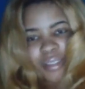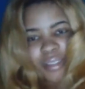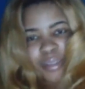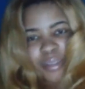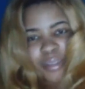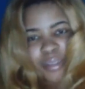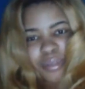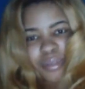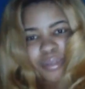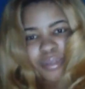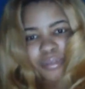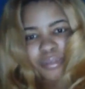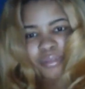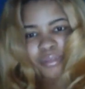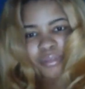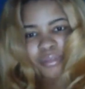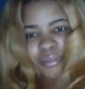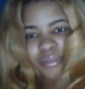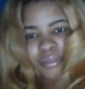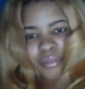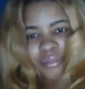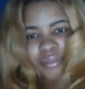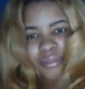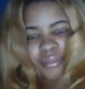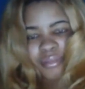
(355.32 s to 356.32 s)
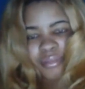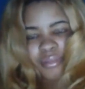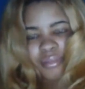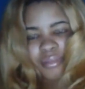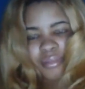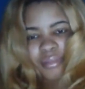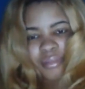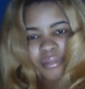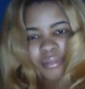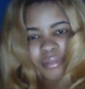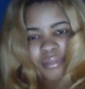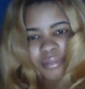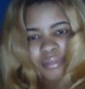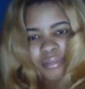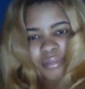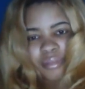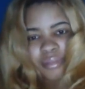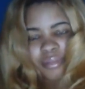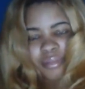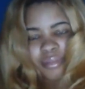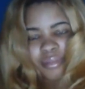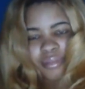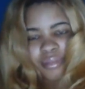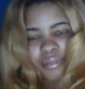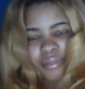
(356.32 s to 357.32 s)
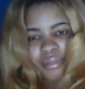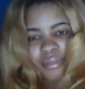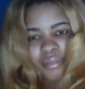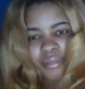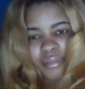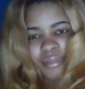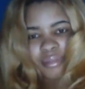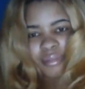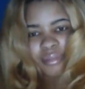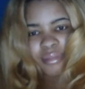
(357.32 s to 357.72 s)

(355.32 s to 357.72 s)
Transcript: (silence)